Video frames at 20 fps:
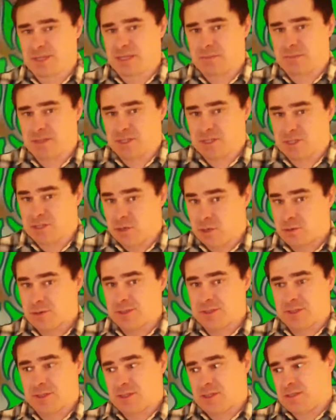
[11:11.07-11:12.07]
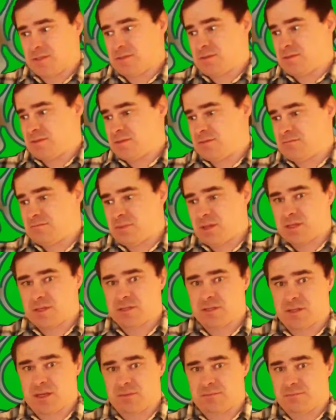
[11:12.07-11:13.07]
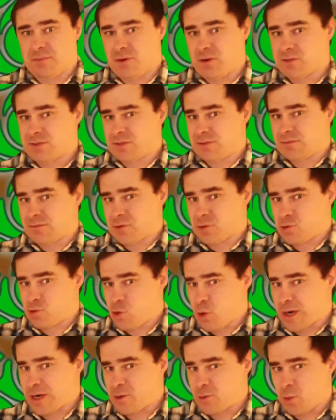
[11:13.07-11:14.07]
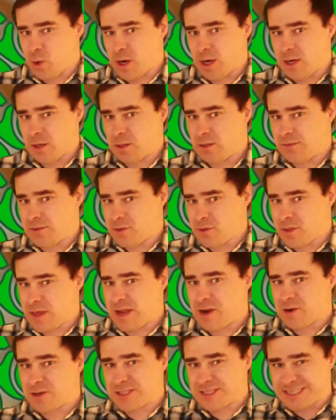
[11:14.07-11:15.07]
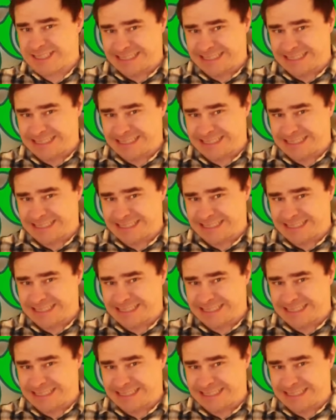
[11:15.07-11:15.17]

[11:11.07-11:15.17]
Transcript: been a majority in places like Boston for quite a while, even though they are a